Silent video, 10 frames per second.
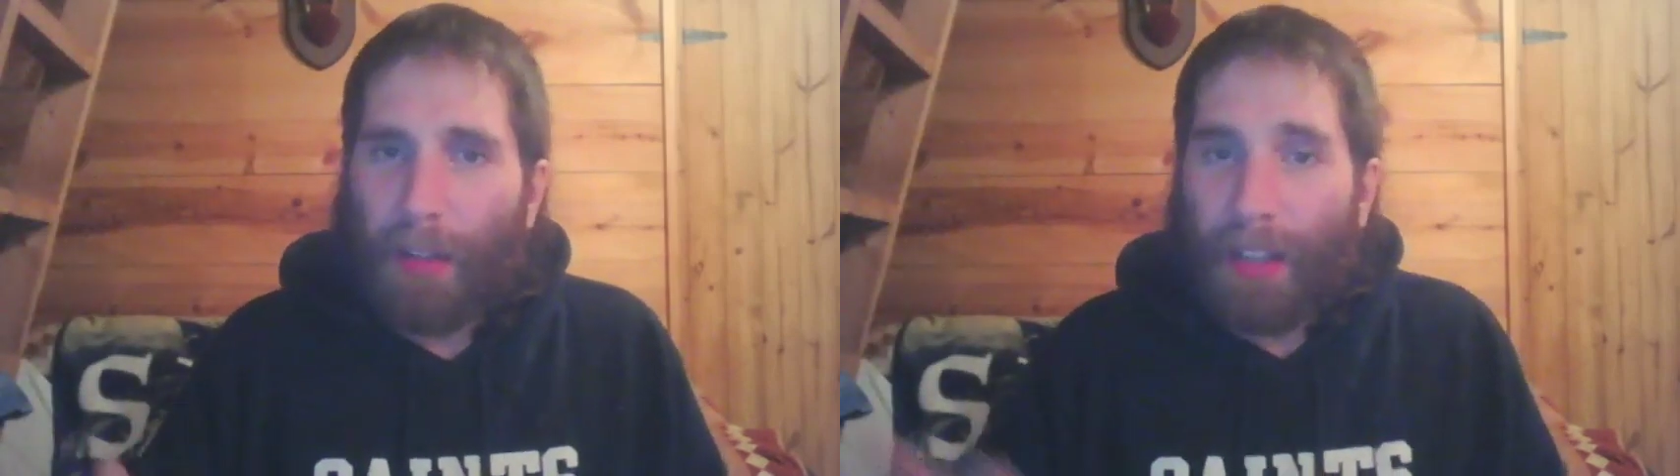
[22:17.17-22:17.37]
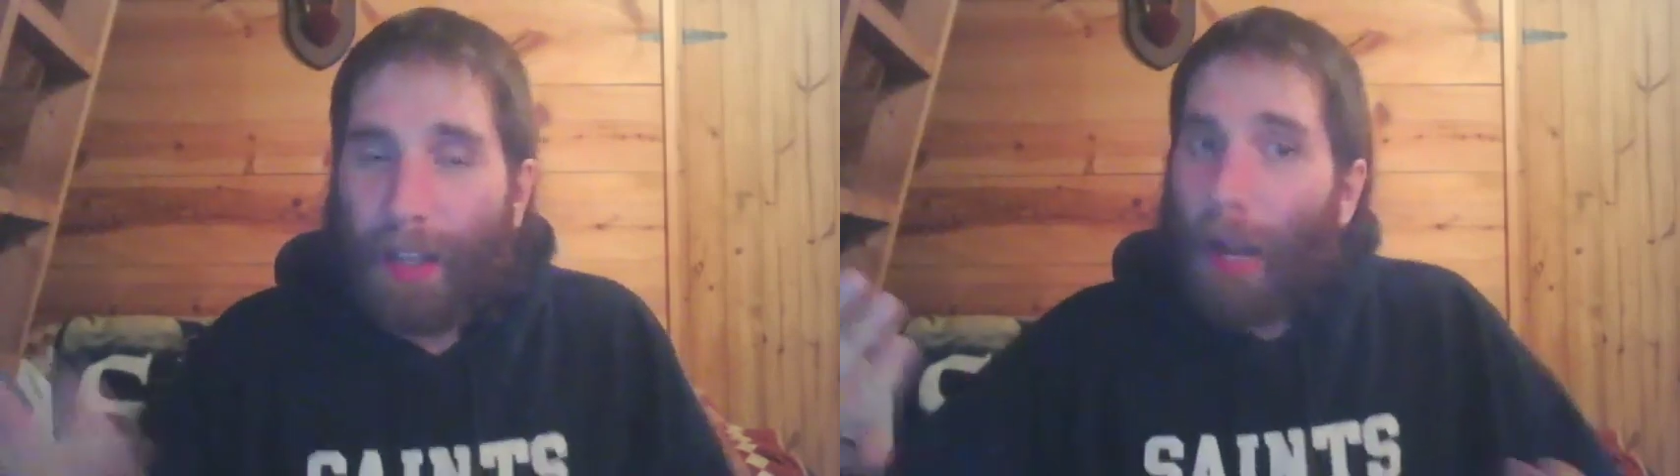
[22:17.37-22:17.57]

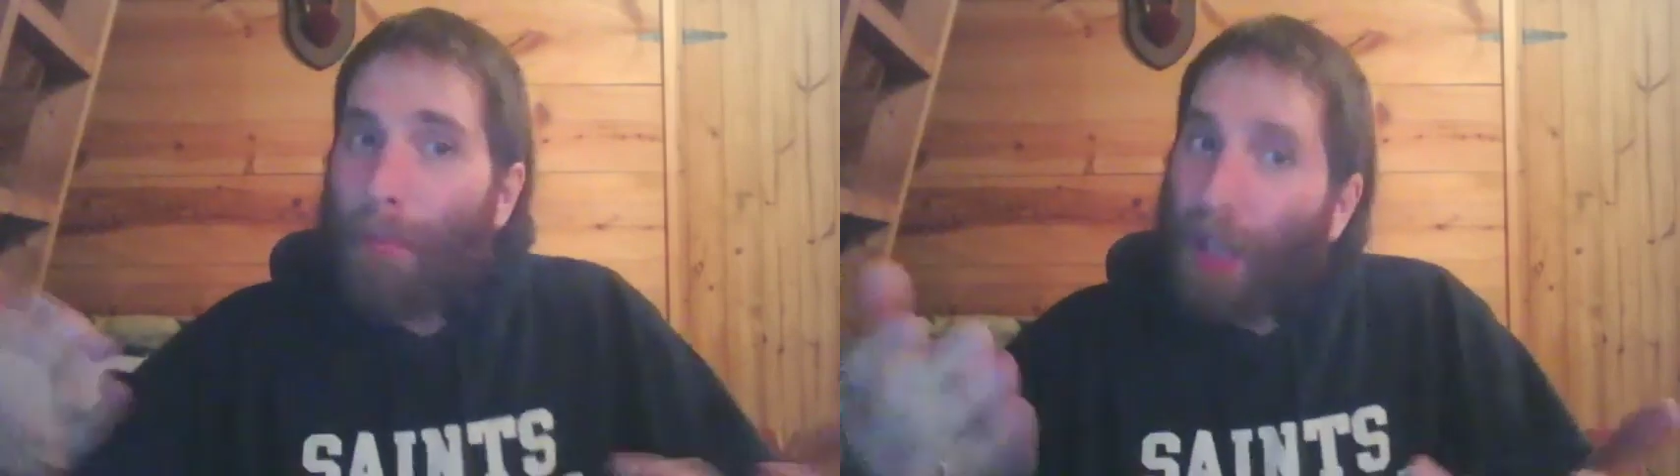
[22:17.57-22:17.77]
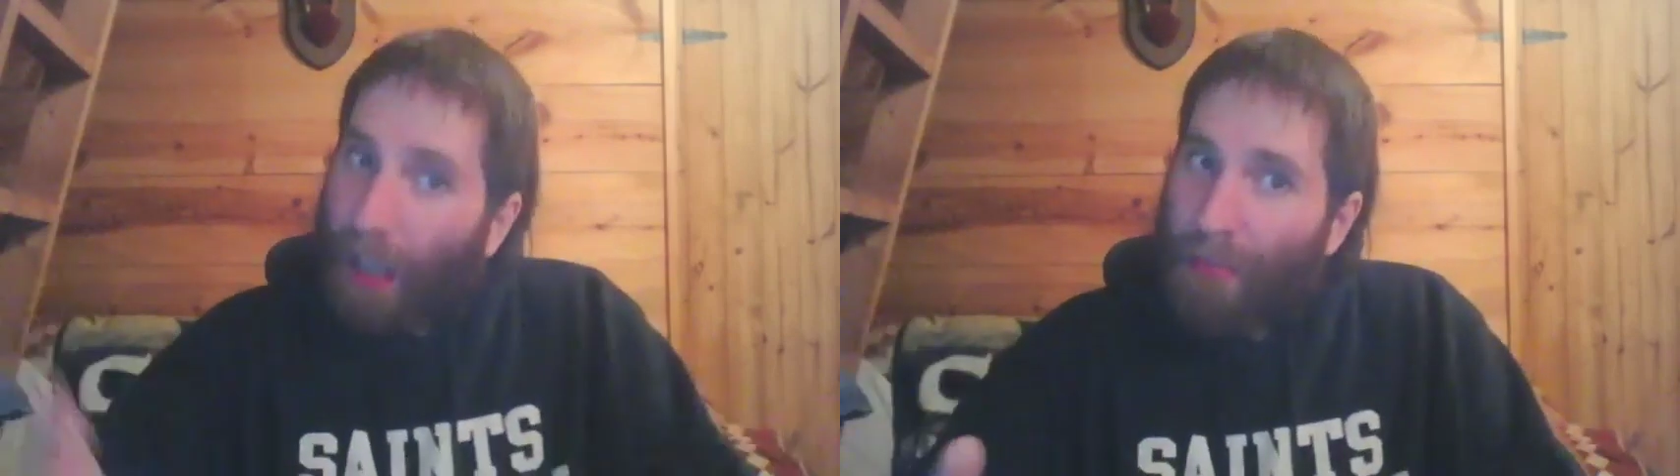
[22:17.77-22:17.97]
And then I
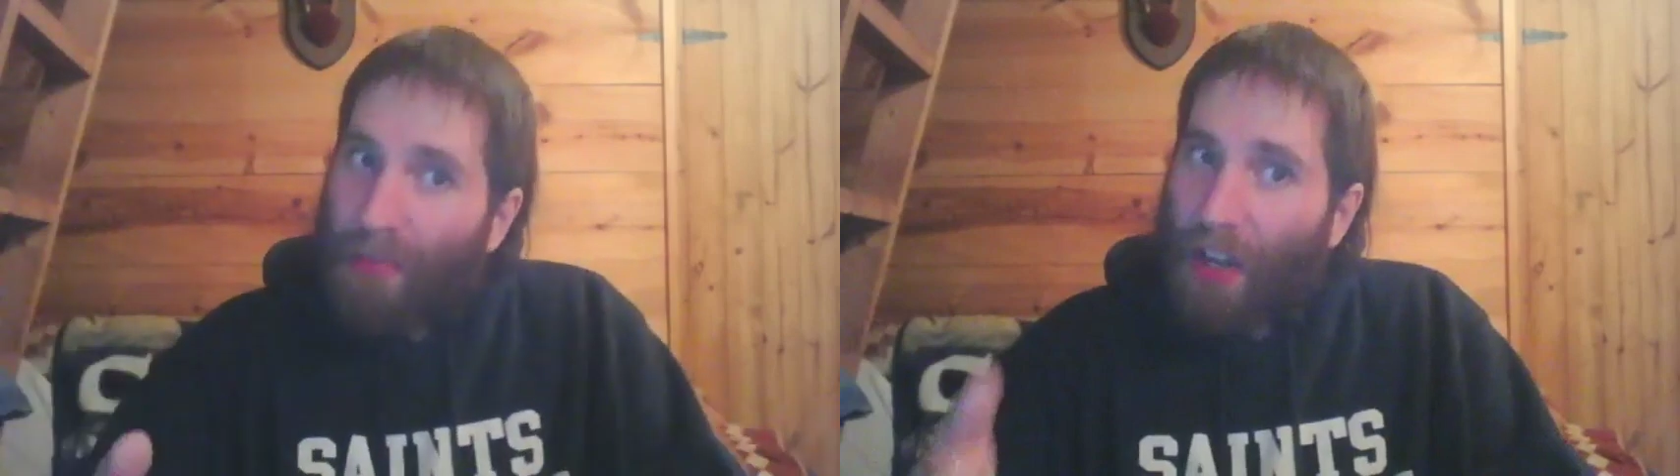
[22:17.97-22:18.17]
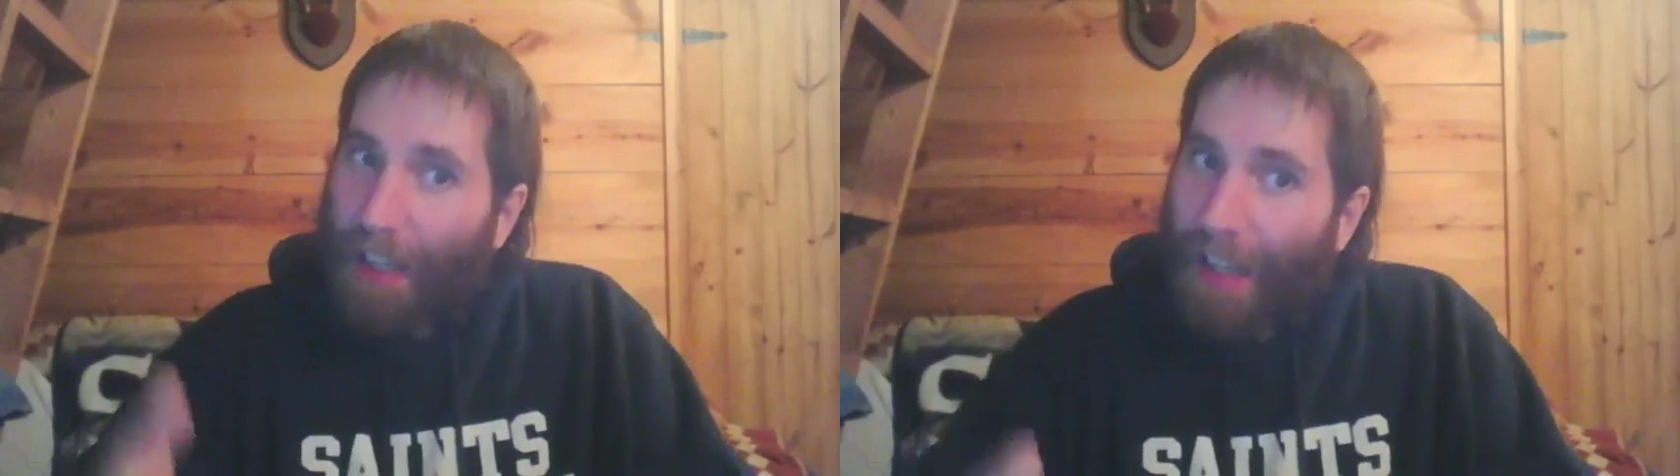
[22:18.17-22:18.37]
pick
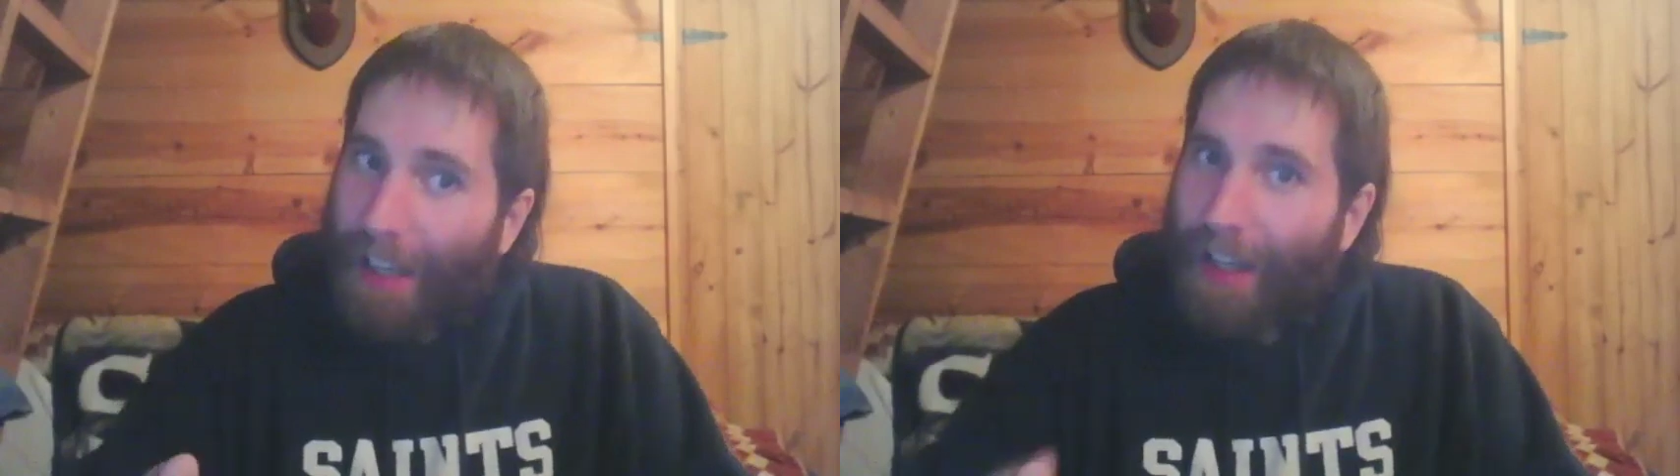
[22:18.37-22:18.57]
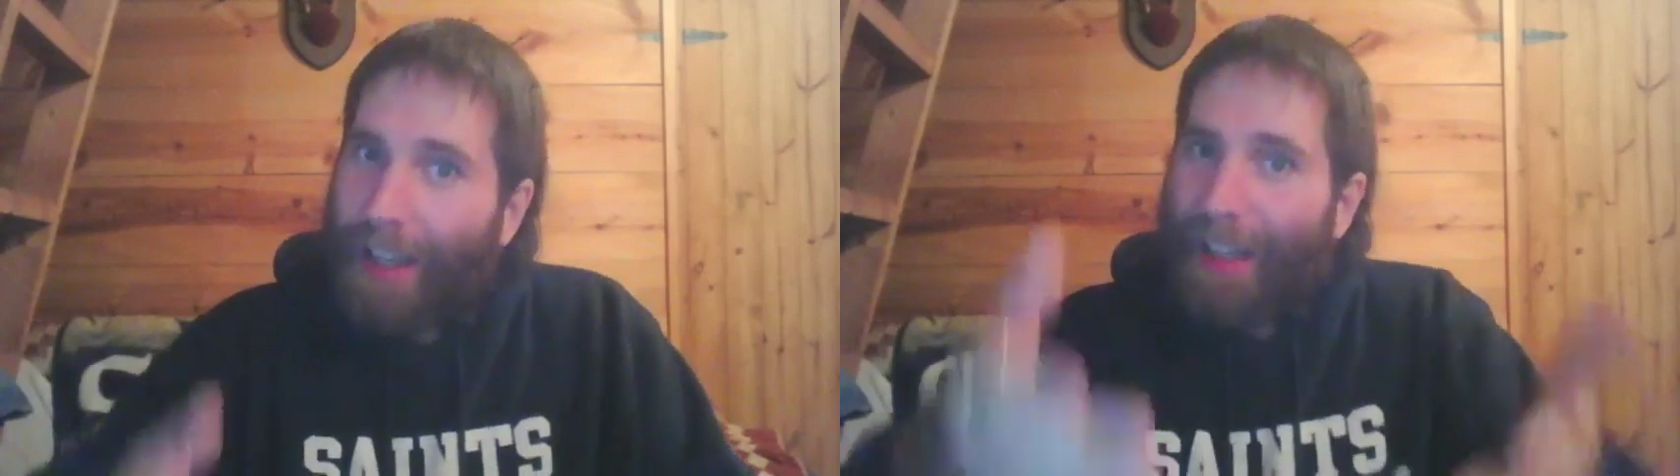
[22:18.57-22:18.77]
him
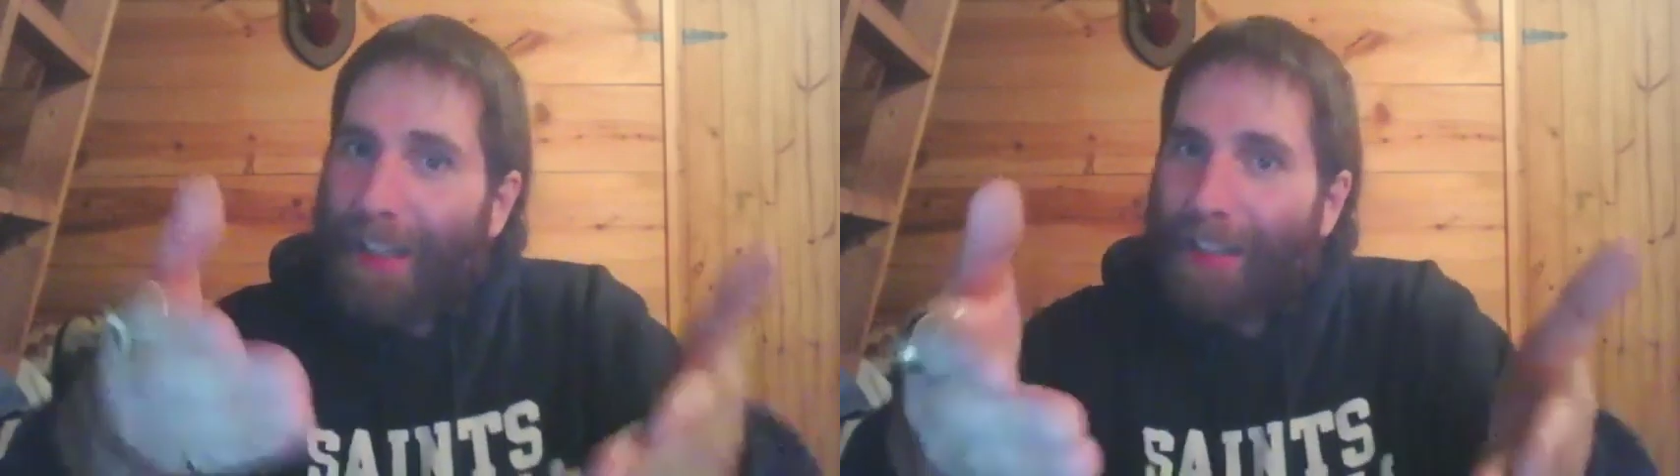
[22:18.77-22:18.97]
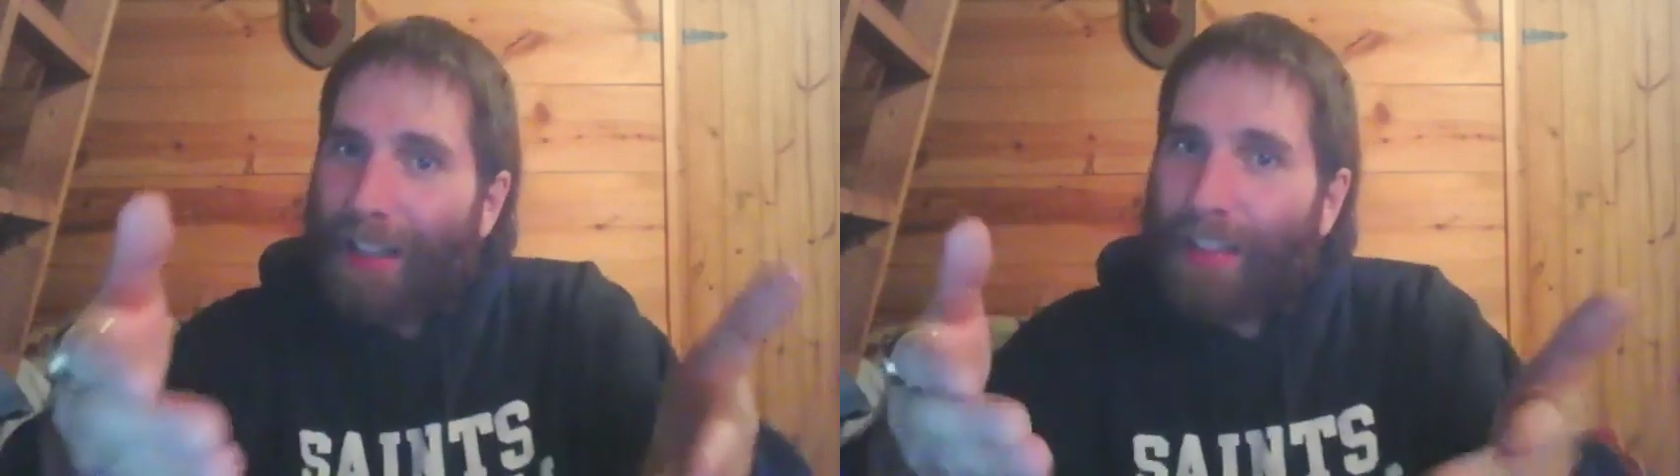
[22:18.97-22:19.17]
again and he
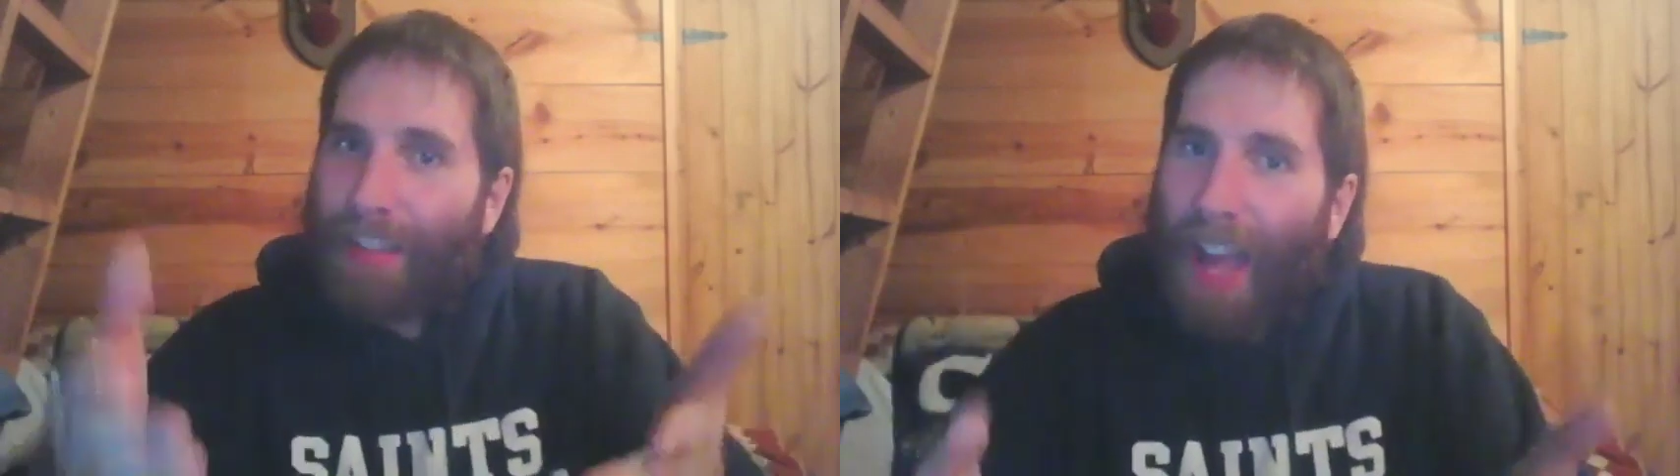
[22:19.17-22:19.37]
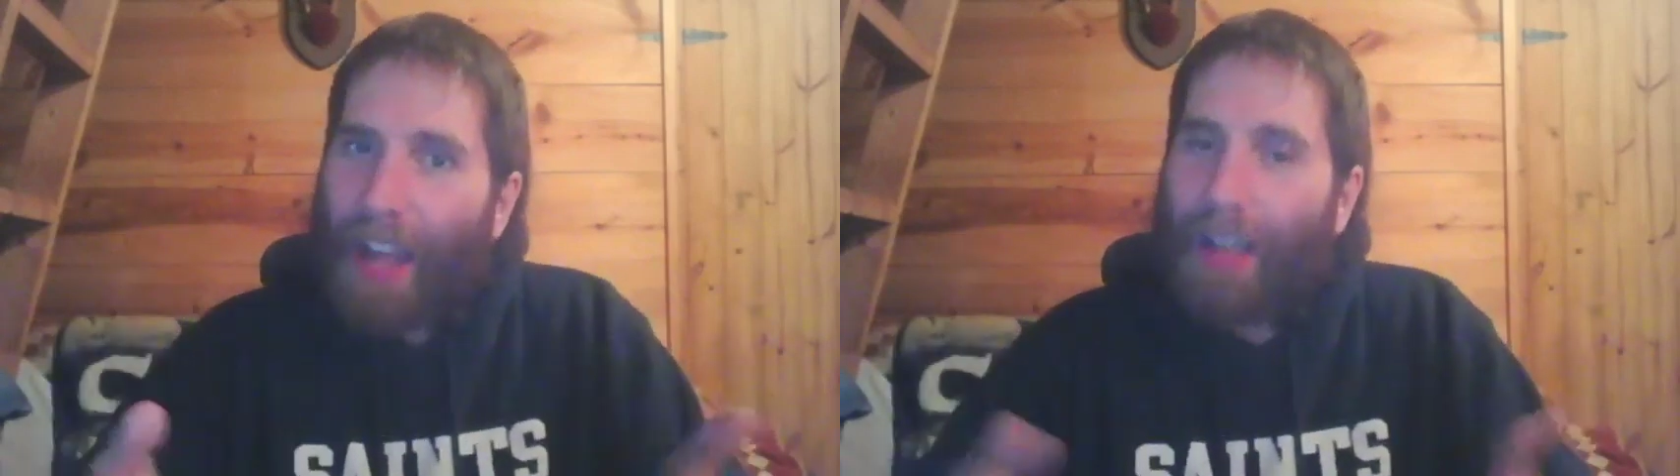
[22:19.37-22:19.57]
gets a
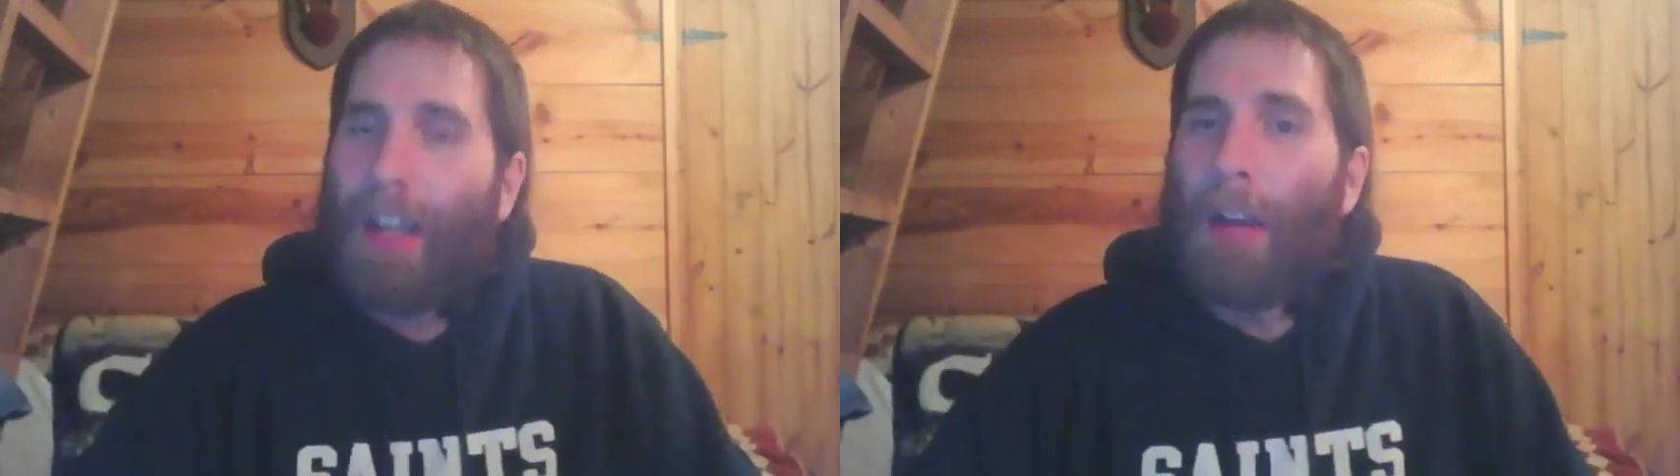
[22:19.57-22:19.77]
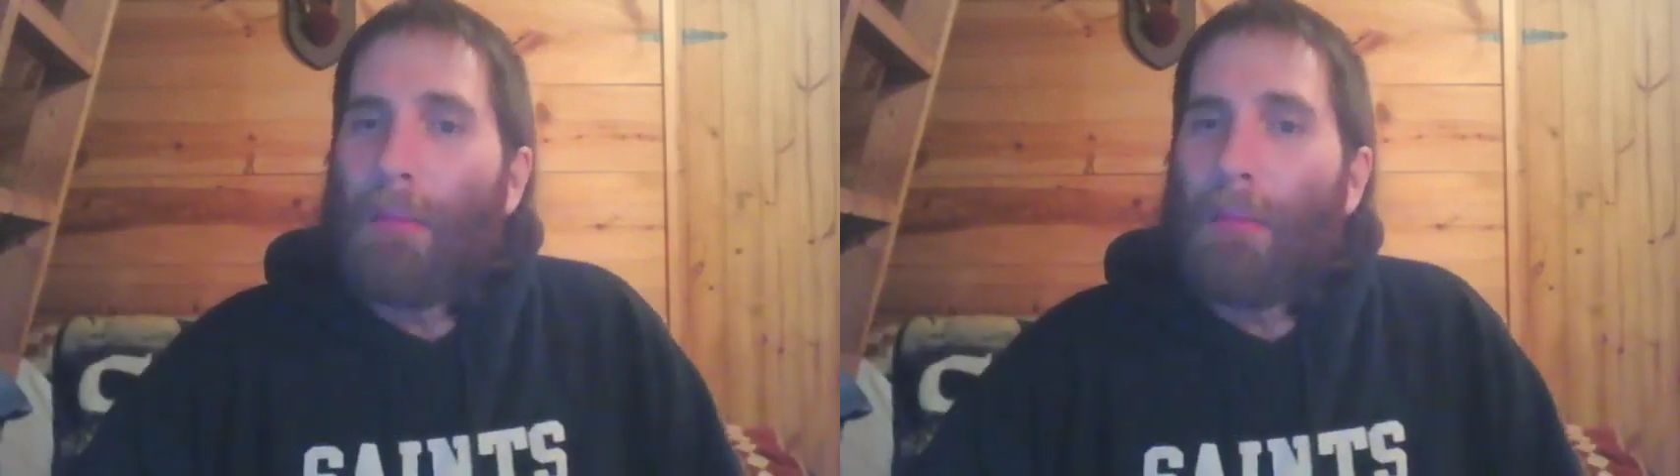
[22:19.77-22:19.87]
sack,